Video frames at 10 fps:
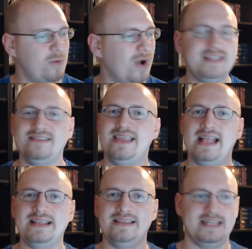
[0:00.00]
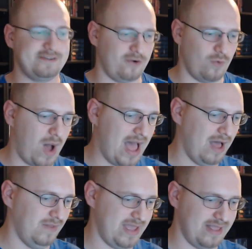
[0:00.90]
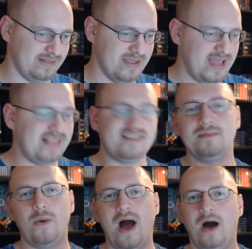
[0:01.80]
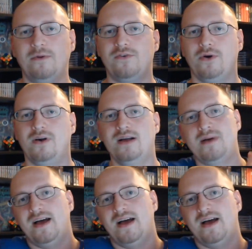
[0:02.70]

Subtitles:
been wanting to get into these for a while, and it's going to be a while before